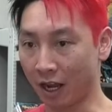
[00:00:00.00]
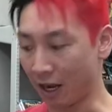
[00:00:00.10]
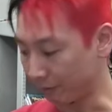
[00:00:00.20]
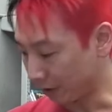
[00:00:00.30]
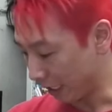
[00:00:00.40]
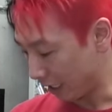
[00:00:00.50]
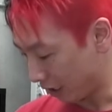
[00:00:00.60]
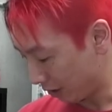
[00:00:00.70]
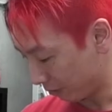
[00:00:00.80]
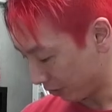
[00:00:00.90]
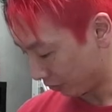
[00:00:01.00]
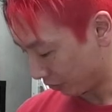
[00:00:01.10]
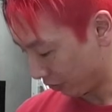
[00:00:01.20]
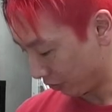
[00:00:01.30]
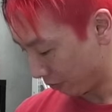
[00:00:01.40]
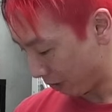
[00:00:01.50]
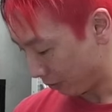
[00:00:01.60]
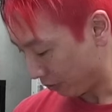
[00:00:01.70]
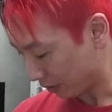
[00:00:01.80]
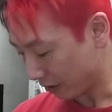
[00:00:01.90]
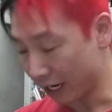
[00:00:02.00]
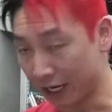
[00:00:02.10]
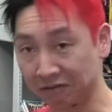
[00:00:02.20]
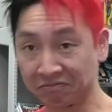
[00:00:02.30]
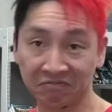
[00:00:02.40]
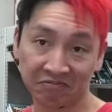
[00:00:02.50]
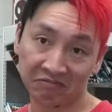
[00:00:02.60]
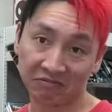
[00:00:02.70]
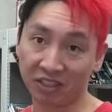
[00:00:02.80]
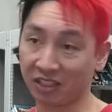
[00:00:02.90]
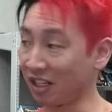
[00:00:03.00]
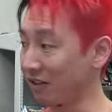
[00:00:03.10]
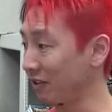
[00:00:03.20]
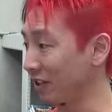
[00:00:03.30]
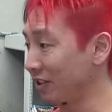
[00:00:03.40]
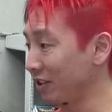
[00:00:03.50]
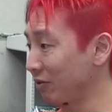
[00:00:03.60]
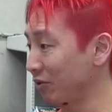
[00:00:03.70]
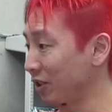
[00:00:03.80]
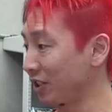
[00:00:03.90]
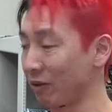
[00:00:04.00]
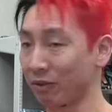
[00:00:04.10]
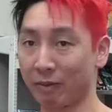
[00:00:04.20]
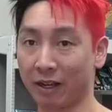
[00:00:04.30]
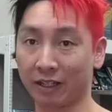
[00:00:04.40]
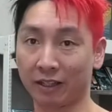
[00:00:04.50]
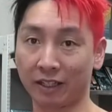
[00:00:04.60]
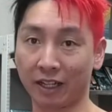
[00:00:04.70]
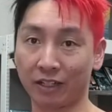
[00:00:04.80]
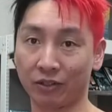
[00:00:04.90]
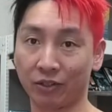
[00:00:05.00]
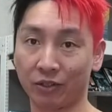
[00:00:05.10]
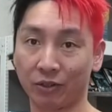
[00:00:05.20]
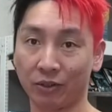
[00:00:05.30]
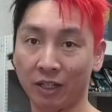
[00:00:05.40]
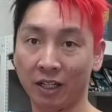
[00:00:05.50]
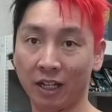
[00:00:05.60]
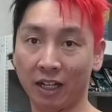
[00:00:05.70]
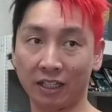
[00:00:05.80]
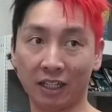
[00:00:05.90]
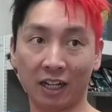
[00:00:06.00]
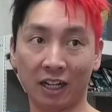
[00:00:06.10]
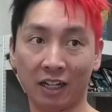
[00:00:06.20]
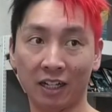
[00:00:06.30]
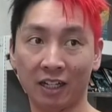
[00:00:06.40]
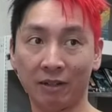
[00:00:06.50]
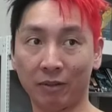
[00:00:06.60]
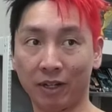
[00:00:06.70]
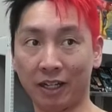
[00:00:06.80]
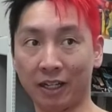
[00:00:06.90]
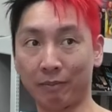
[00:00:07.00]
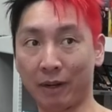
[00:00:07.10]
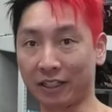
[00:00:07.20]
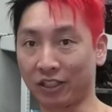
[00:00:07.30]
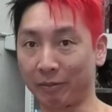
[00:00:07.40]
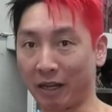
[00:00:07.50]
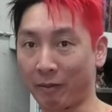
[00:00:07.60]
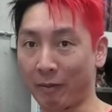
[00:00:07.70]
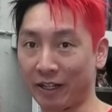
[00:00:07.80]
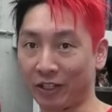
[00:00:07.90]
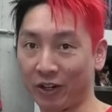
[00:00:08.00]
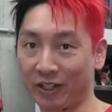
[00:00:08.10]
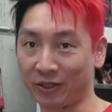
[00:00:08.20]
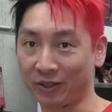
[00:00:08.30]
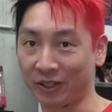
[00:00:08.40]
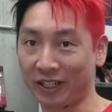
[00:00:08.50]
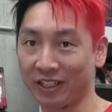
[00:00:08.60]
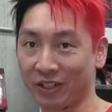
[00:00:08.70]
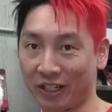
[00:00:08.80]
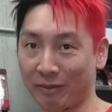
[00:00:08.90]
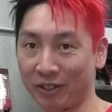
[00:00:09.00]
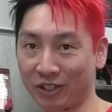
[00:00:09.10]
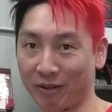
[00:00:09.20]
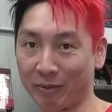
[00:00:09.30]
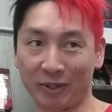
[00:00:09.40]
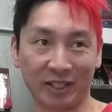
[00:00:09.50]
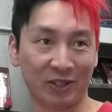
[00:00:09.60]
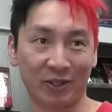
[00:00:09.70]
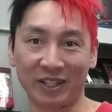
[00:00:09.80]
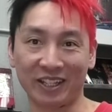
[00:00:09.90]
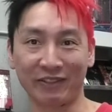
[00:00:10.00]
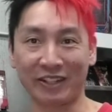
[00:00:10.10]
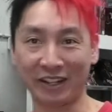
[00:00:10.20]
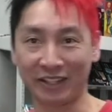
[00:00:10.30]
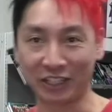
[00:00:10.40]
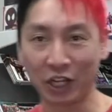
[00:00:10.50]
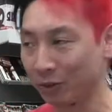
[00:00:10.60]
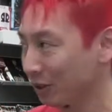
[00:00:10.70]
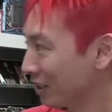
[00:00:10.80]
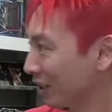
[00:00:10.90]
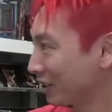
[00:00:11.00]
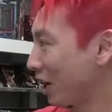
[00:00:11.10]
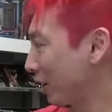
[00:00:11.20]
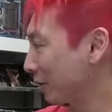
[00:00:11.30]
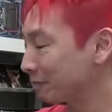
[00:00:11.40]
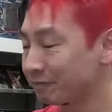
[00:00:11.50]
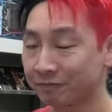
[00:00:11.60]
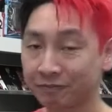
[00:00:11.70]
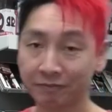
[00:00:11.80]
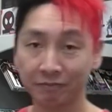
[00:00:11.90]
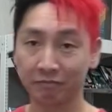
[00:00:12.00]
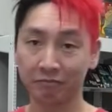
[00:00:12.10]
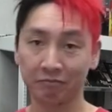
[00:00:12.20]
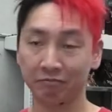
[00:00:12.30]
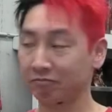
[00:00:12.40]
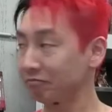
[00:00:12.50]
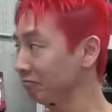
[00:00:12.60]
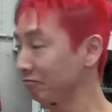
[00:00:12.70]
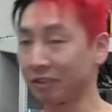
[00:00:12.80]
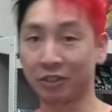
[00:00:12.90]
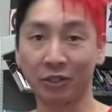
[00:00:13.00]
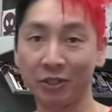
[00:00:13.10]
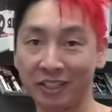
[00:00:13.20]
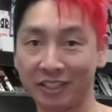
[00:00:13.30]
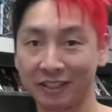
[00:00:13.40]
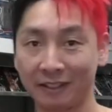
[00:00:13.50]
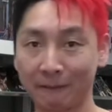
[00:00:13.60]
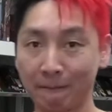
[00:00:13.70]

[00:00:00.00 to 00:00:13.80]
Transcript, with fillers: Um, today I'm going to show you my books and just have a general chit chat with Mark I think as usual and uh, my part-time cameraman Tony is also here so he might chime in with his two cents every now and then too. So, let's do this.